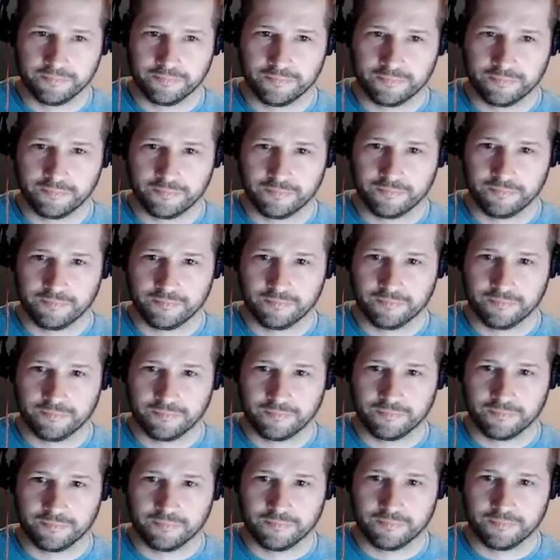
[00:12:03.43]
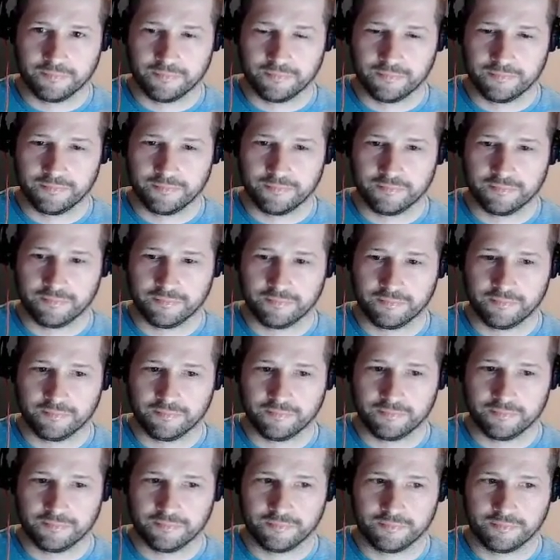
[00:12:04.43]

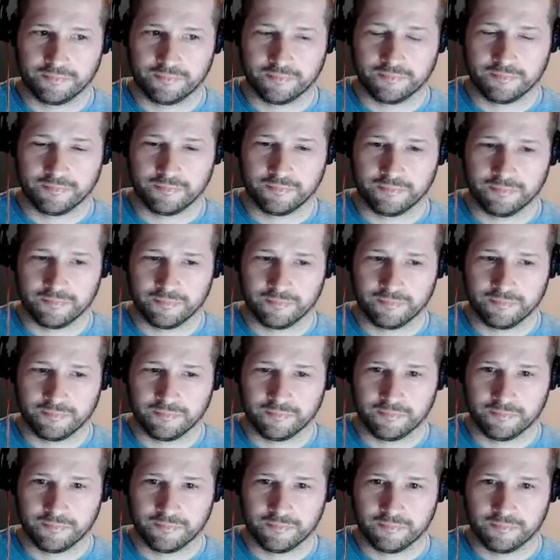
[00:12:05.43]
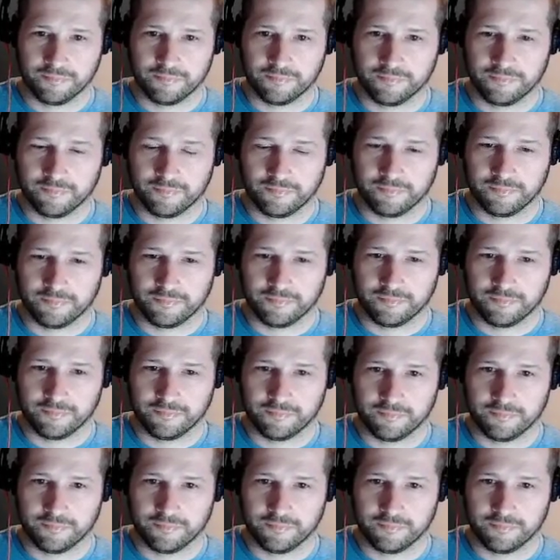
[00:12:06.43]
(not speaking)